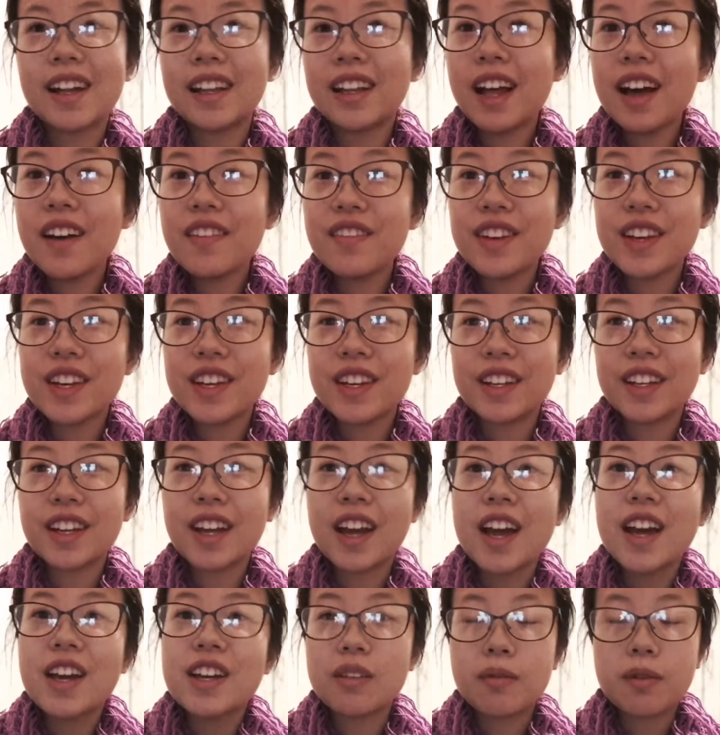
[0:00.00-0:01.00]
11.
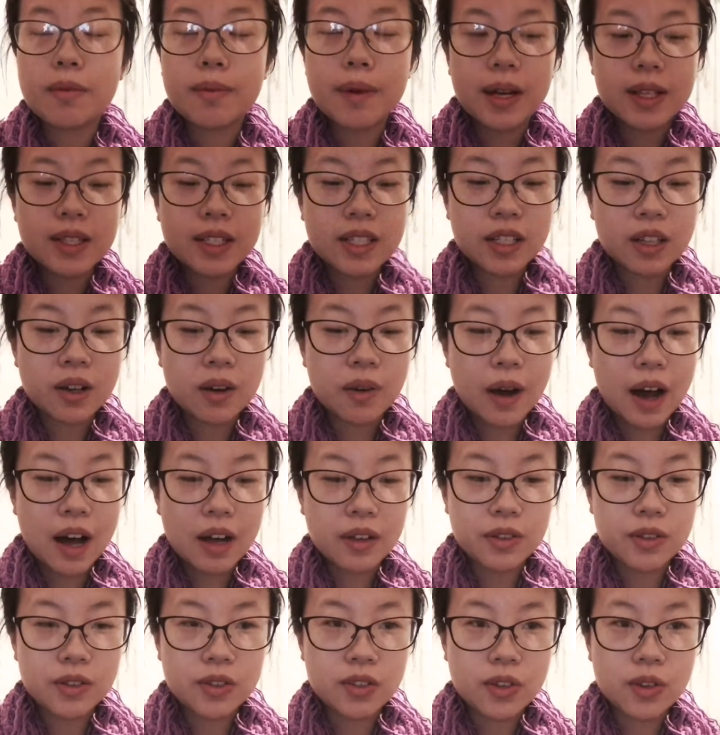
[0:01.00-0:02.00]
I'm about to go
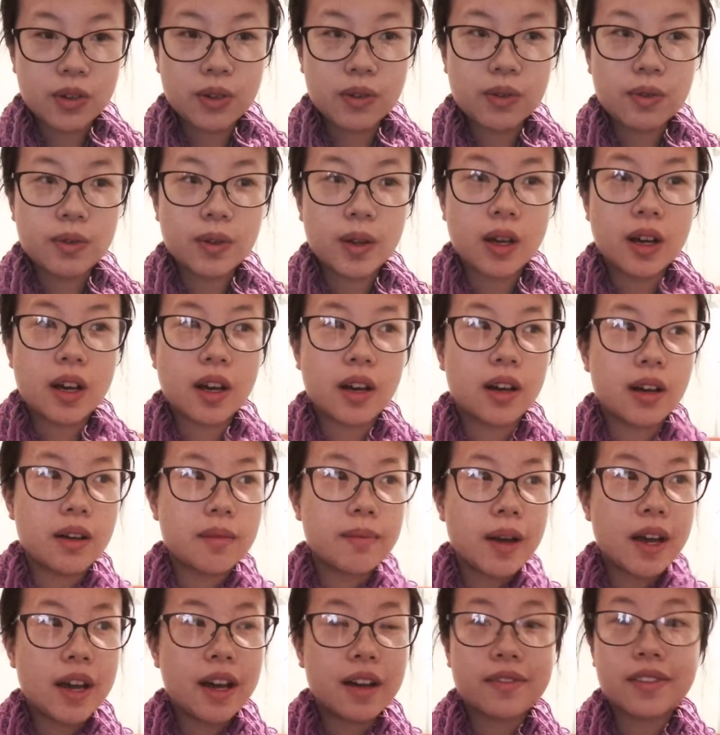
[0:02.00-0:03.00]
out soon.
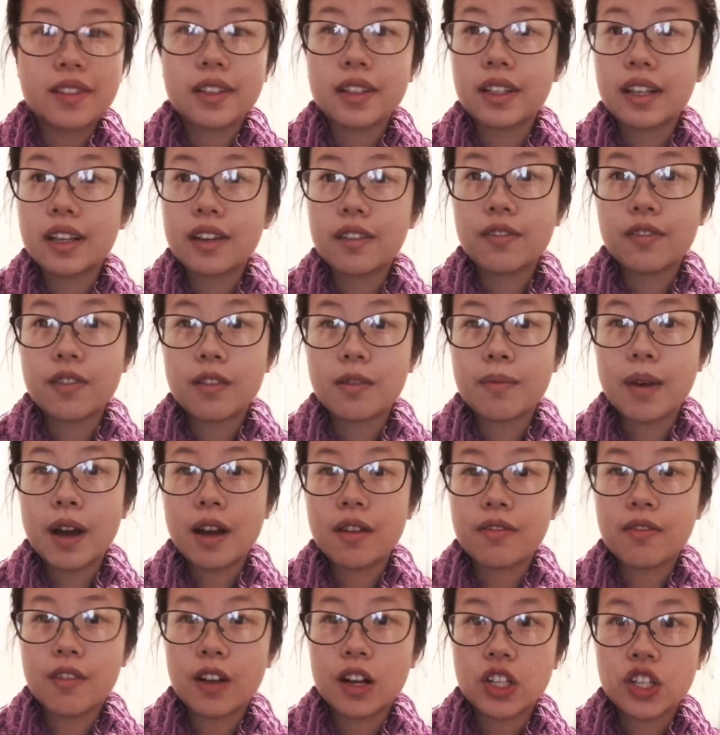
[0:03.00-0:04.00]
Um, I have to leave for
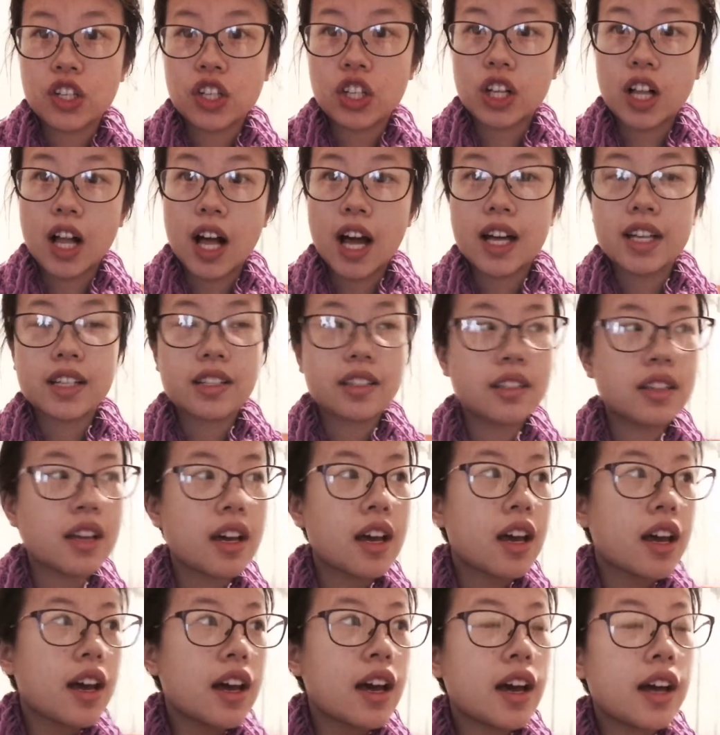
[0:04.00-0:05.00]
my French class
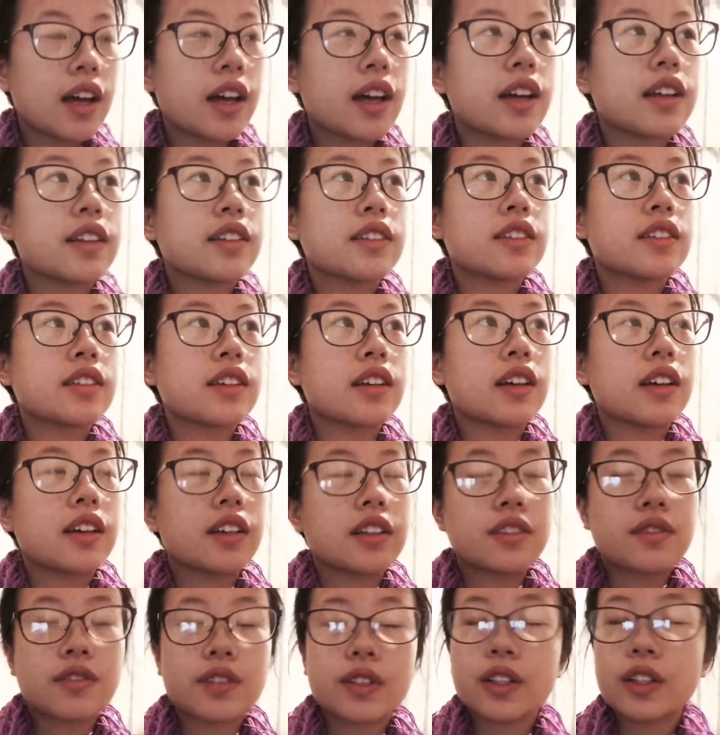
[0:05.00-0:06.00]
and
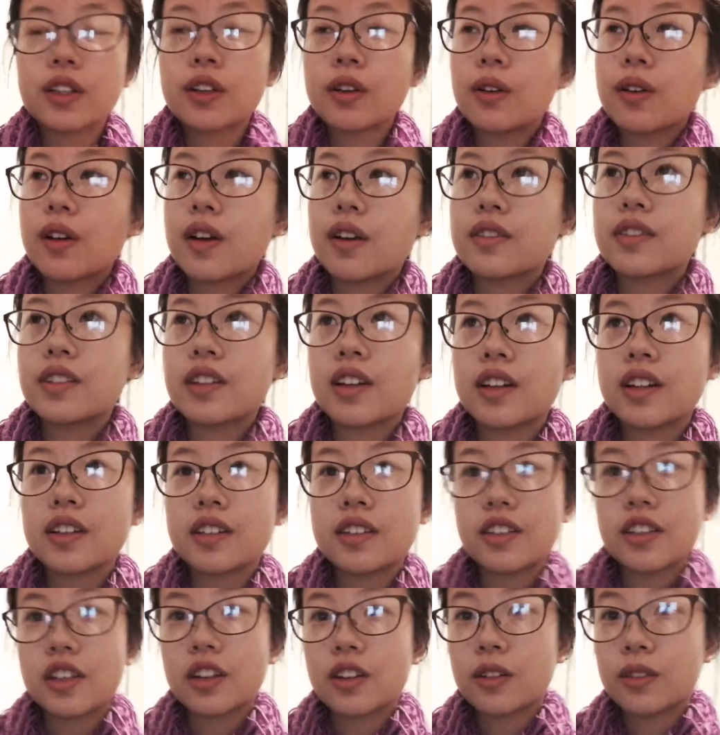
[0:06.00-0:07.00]
it's really cold outside.
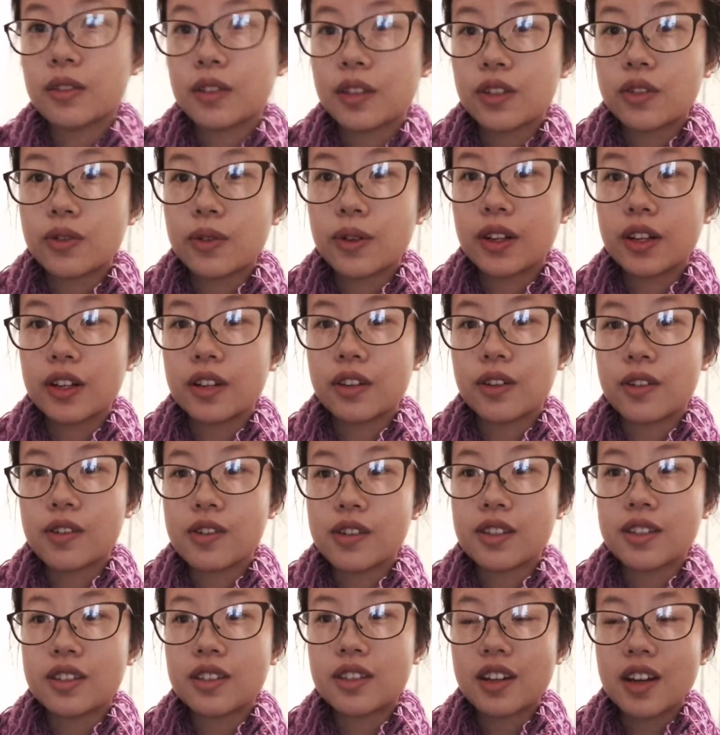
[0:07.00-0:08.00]
It's like only 20
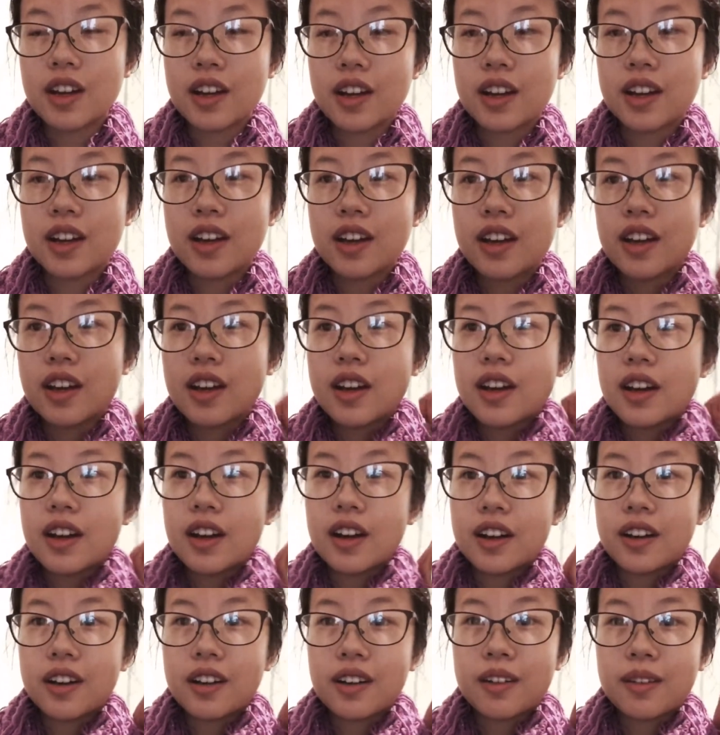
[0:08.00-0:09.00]
degrees today,
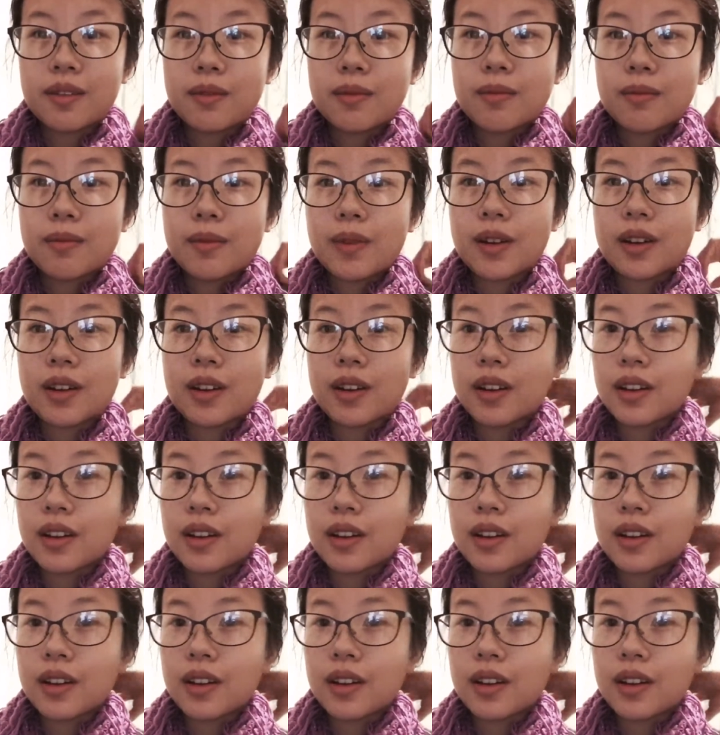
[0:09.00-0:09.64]
um,